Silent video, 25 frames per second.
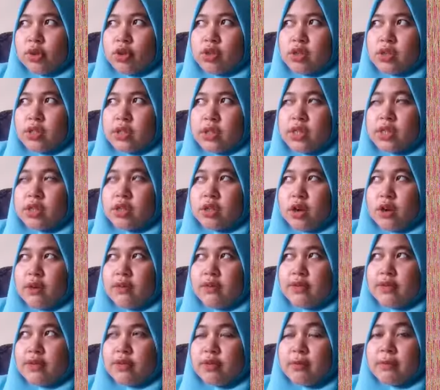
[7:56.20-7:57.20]
consists
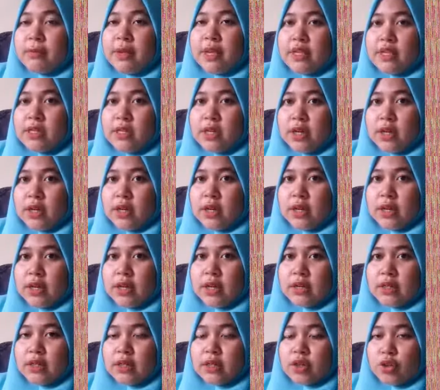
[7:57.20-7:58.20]
of two major,
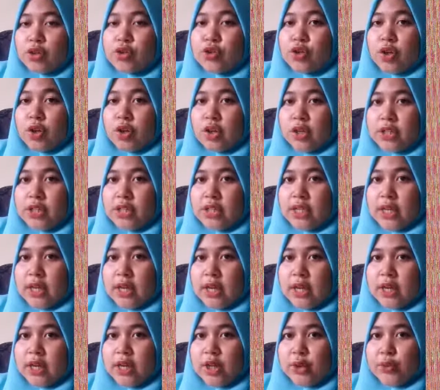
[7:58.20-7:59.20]

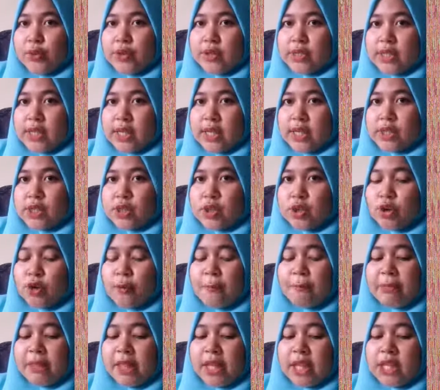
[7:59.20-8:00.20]
sociology and linguistics.
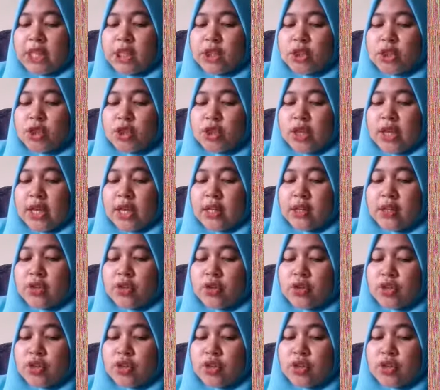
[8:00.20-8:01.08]
So in